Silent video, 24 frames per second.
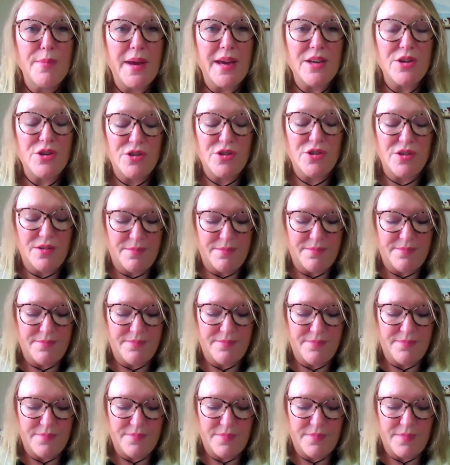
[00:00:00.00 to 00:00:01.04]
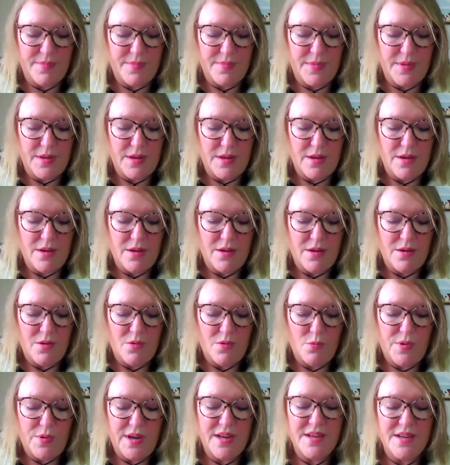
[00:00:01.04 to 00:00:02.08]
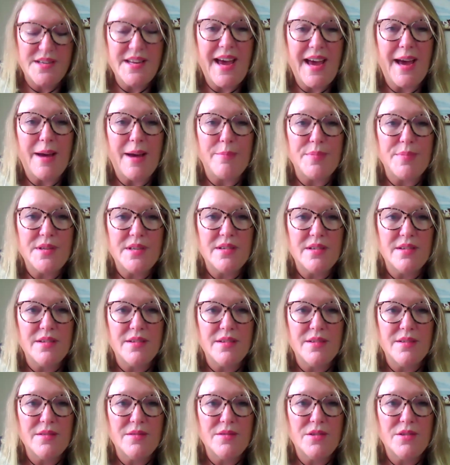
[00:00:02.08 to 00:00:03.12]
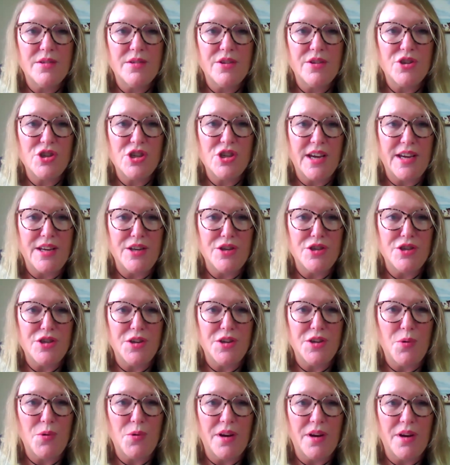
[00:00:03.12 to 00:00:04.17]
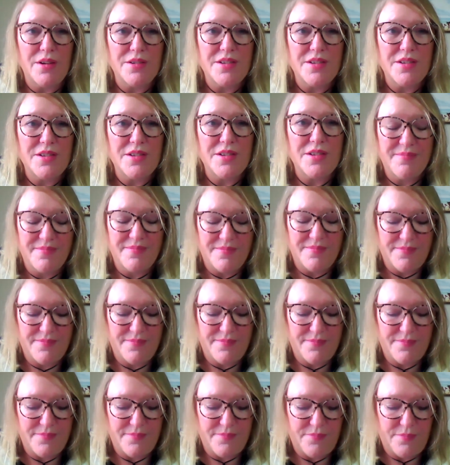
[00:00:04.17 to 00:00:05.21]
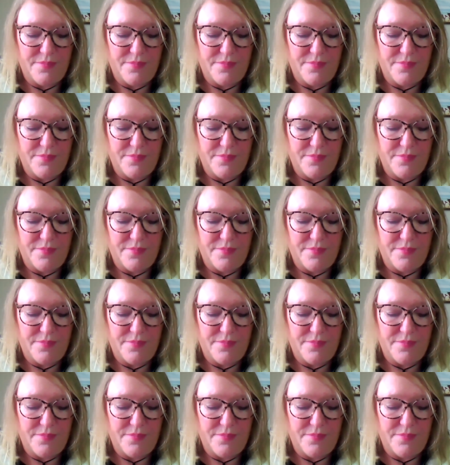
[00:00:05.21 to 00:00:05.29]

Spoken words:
Transformation. We adapt to the changing world.